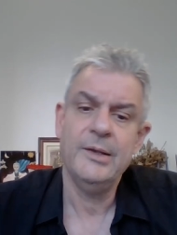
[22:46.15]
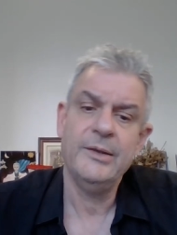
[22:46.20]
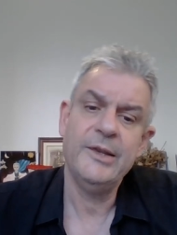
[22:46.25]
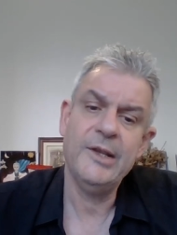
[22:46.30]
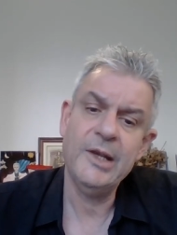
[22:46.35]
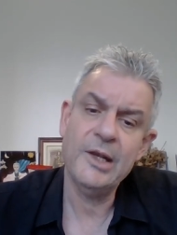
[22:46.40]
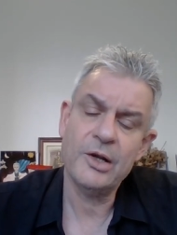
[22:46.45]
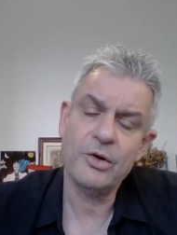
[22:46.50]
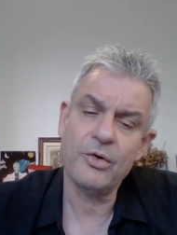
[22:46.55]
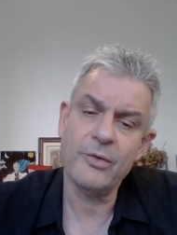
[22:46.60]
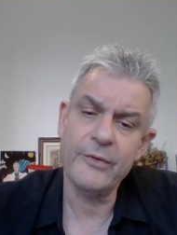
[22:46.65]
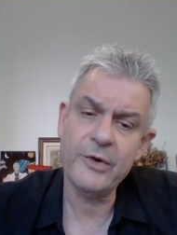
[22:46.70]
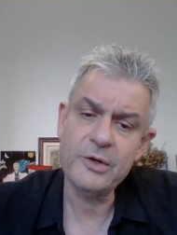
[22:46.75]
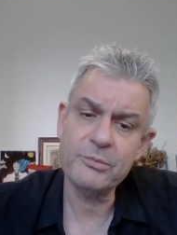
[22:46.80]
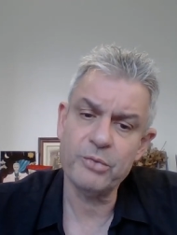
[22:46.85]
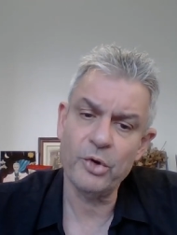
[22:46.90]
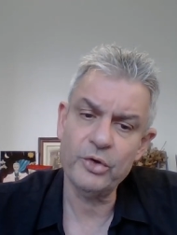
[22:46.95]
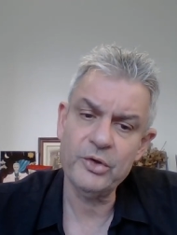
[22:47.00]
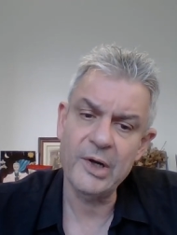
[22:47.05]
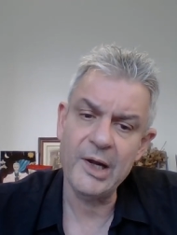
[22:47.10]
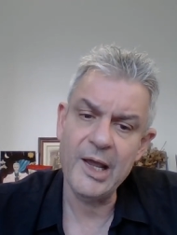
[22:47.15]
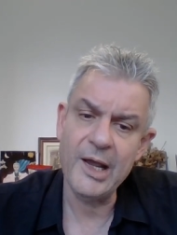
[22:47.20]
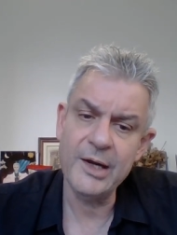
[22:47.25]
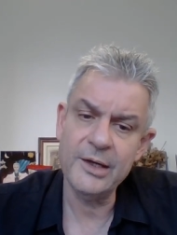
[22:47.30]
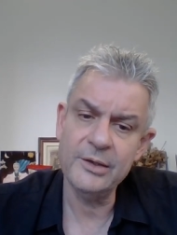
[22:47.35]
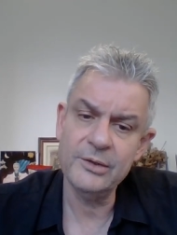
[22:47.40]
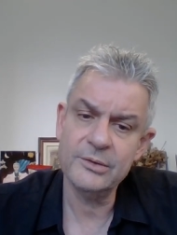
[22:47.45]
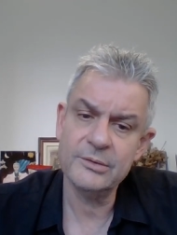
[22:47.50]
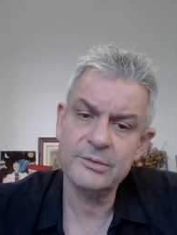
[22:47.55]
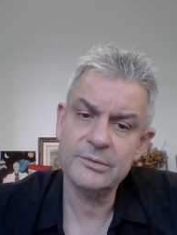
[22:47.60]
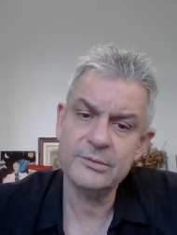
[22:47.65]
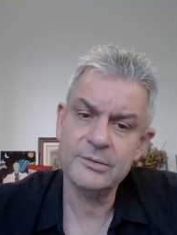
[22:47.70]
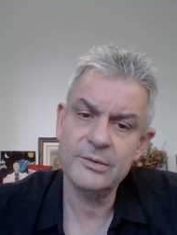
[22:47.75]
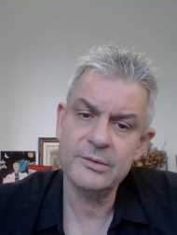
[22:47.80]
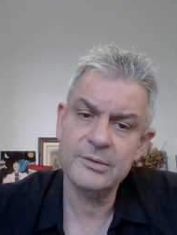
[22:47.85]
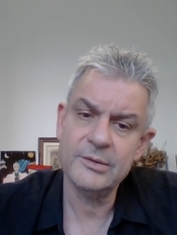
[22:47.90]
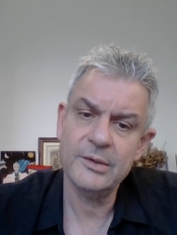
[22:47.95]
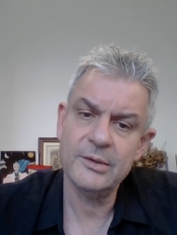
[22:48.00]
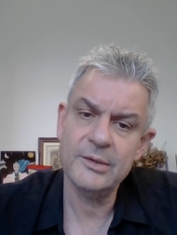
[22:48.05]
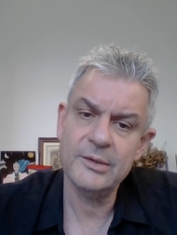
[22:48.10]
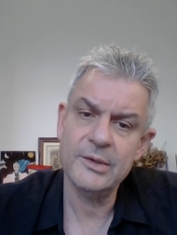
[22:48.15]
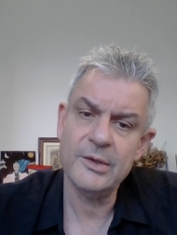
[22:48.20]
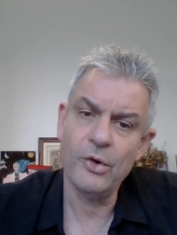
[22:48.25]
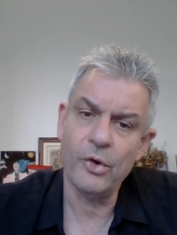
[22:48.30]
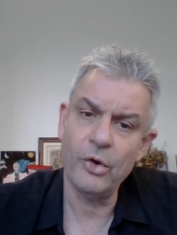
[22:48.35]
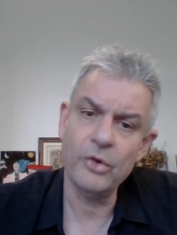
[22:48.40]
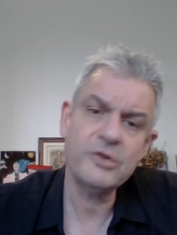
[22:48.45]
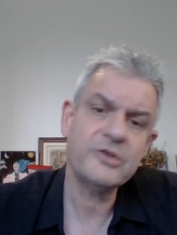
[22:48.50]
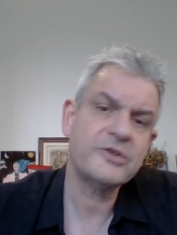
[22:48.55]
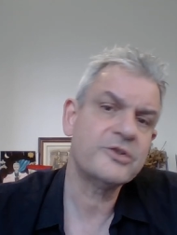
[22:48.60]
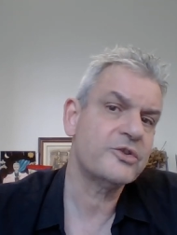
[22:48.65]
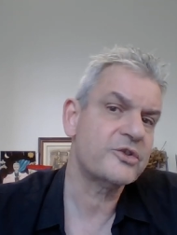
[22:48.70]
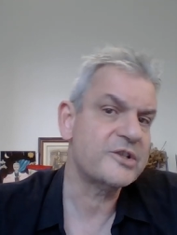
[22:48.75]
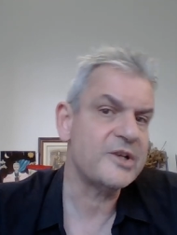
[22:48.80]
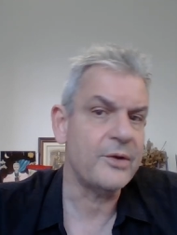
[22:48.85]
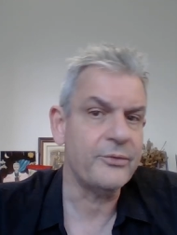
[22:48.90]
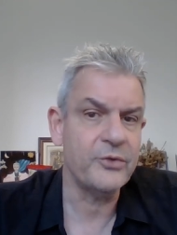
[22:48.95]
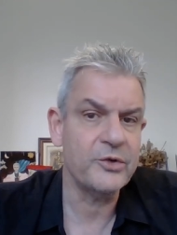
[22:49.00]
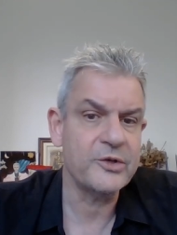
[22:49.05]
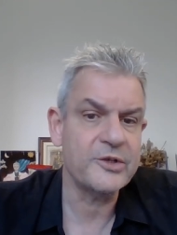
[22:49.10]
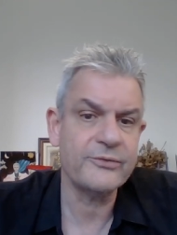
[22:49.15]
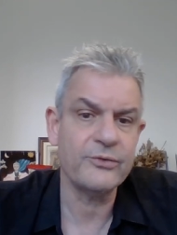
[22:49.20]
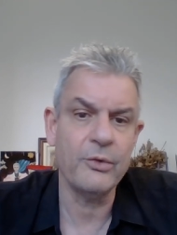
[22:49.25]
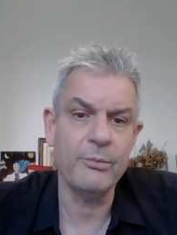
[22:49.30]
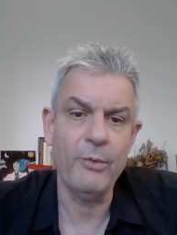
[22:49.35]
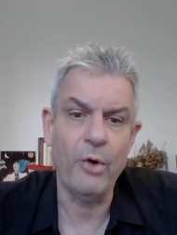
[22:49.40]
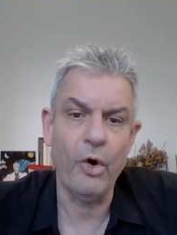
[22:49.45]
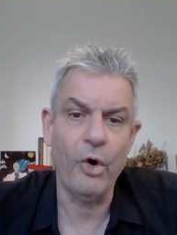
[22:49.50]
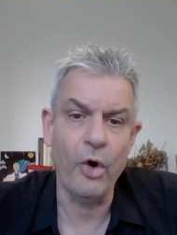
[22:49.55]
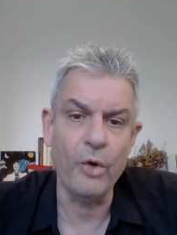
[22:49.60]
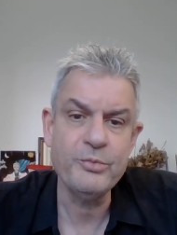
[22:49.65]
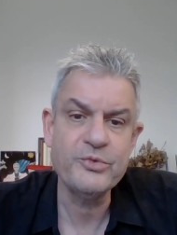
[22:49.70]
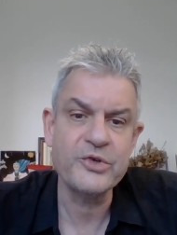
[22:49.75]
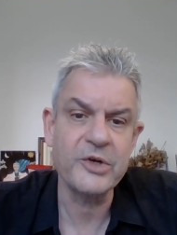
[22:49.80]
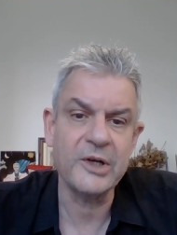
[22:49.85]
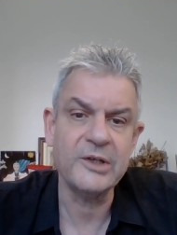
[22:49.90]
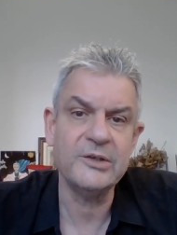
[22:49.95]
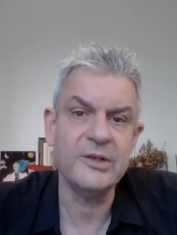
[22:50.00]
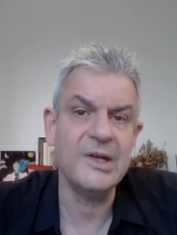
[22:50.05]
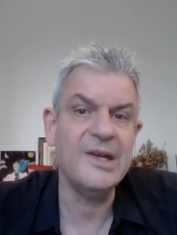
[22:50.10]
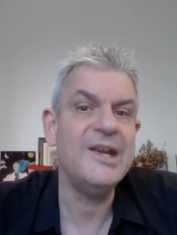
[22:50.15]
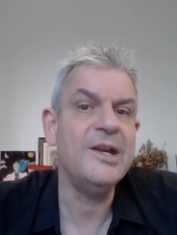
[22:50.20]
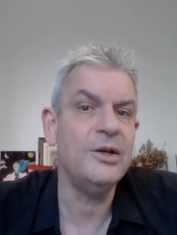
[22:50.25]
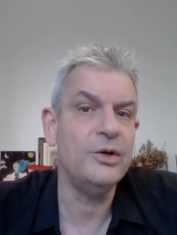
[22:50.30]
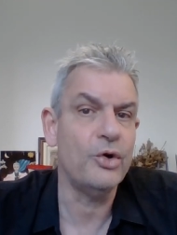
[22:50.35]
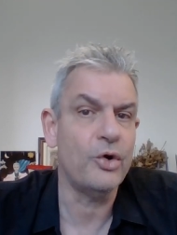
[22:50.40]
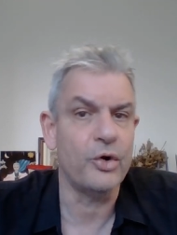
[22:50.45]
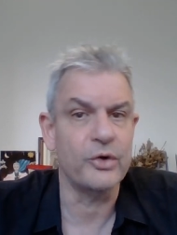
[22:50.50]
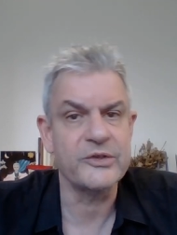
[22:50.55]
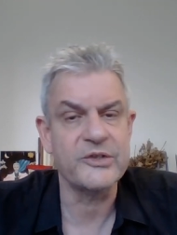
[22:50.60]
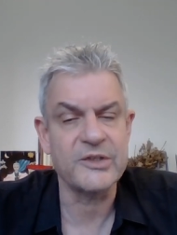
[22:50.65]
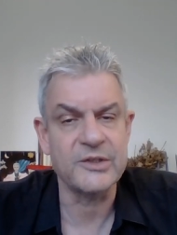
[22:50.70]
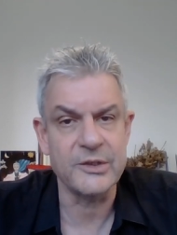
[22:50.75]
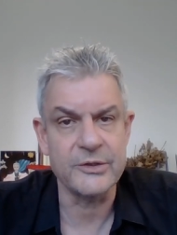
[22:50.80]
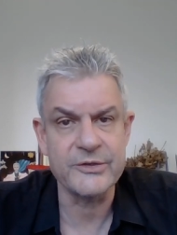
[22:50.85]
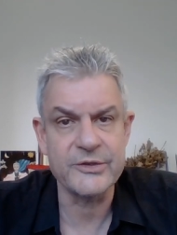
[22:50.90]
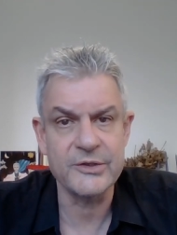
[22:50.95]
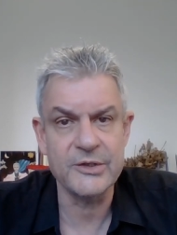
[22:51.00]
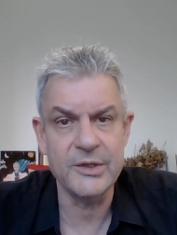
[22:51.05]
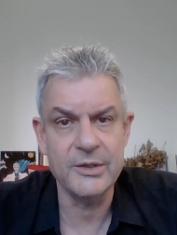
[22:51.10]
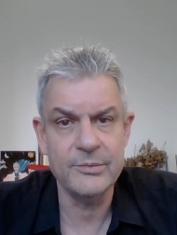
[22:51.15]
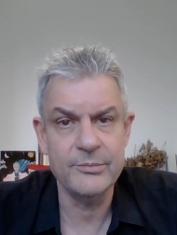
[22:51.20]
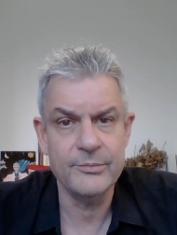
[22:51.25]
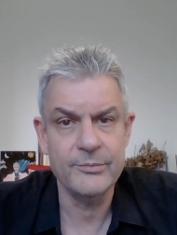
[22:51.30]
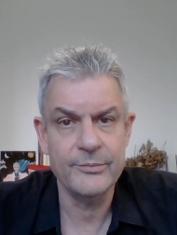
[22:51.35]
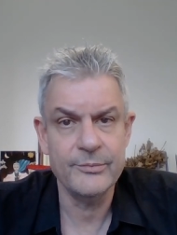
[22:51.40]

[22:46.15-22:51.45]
The covert borderline also suffers from object inconstancy.